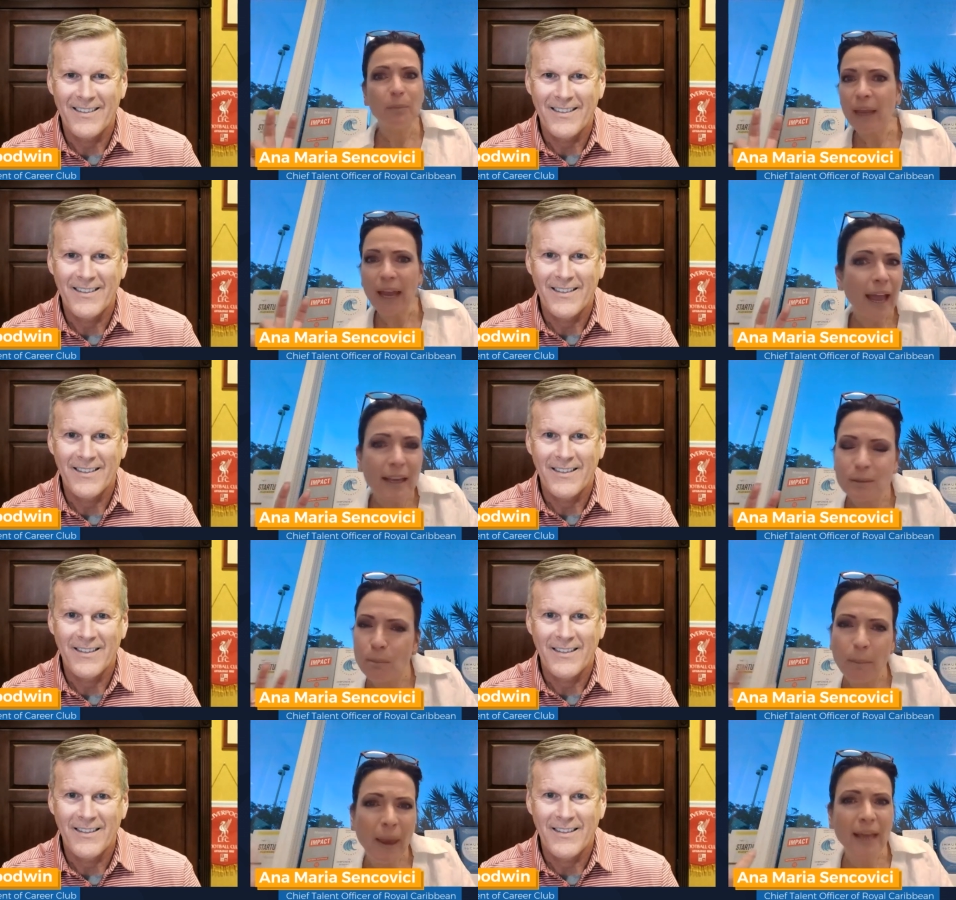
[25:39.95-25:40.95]
Speaker 1: has
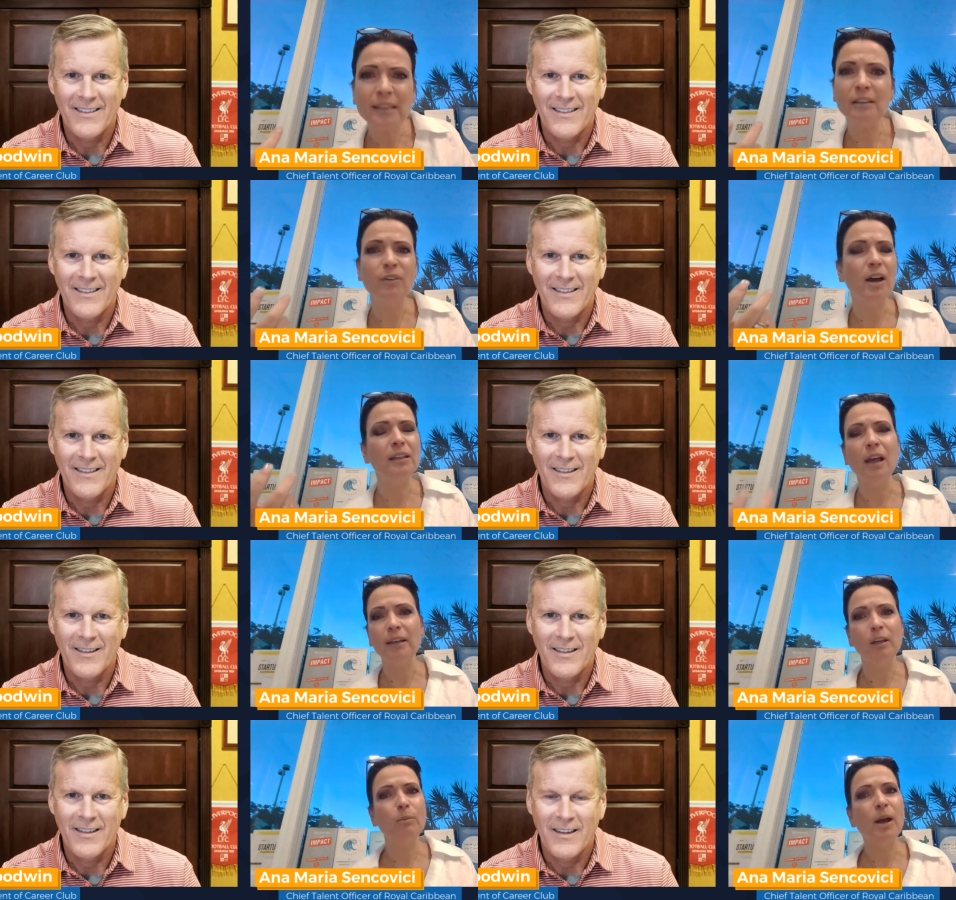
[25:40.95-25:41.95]
massive
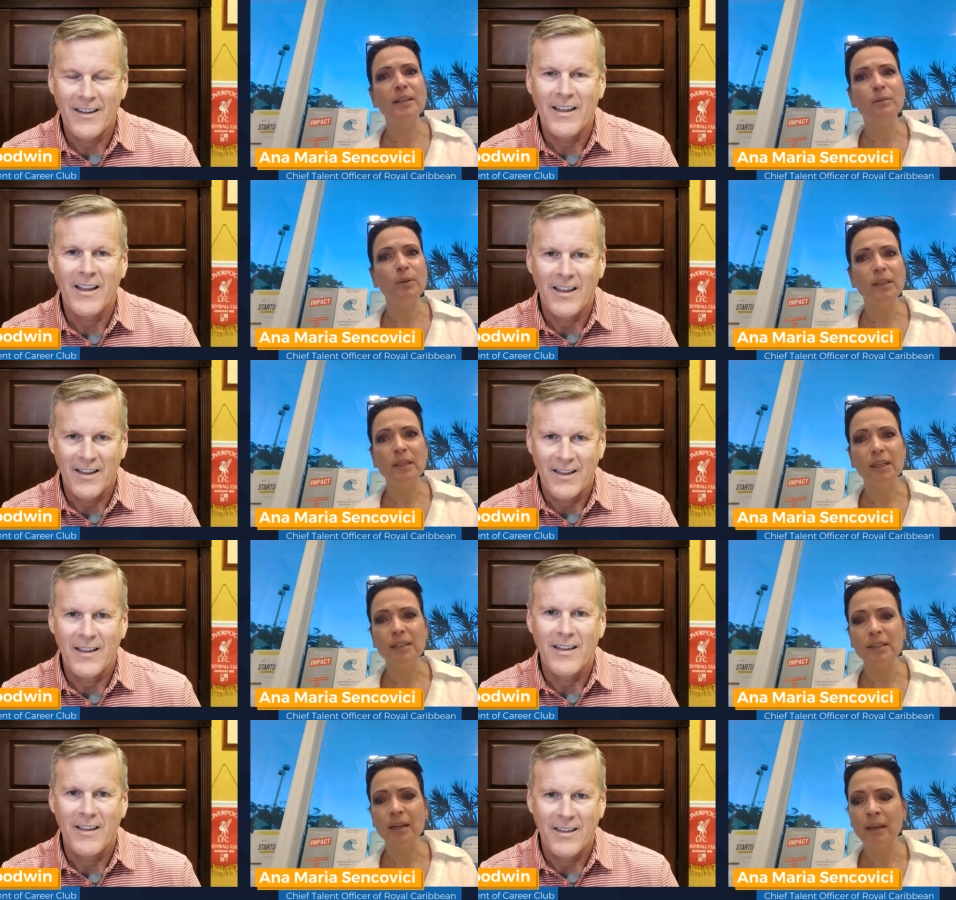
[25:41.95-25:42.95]
unlocking
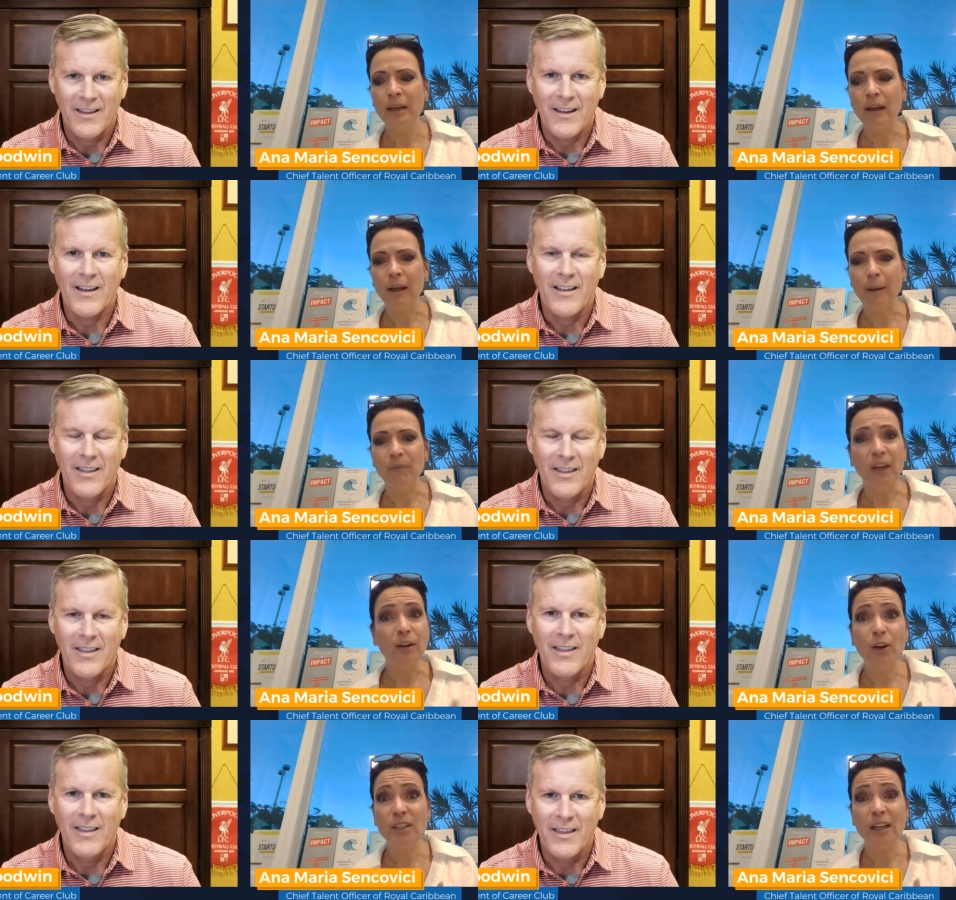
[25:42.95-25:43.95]
possibilities wow. um, in
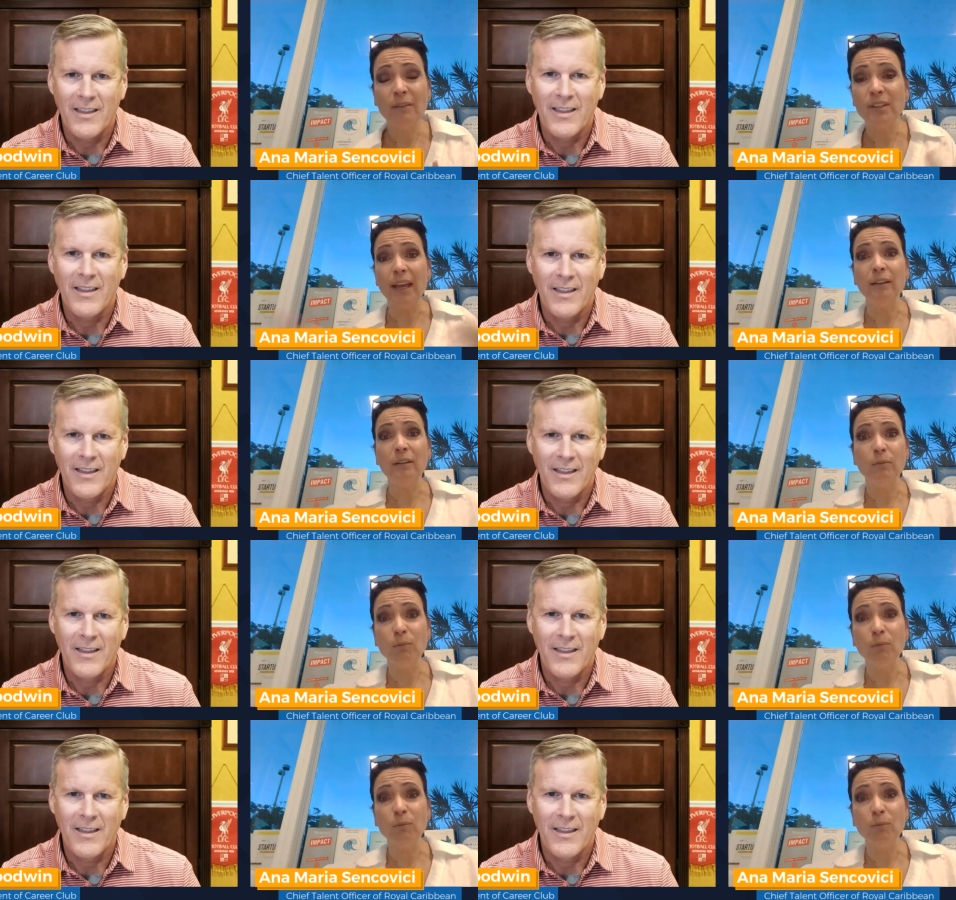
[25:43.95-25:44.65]
ourselves and